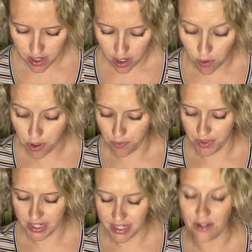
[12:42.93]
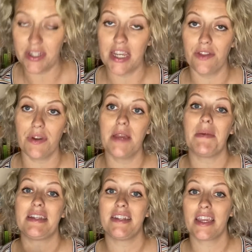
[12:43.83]
oh no, that's still day three.
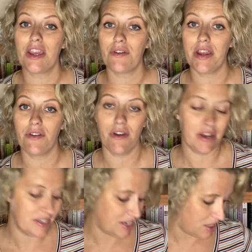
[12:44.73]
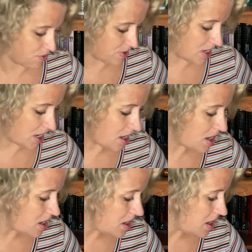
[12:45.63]
My second grader on day three,
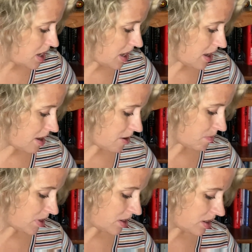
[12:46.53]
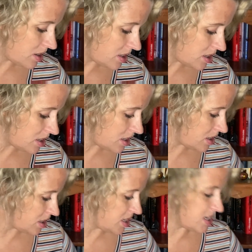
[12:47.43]
um, he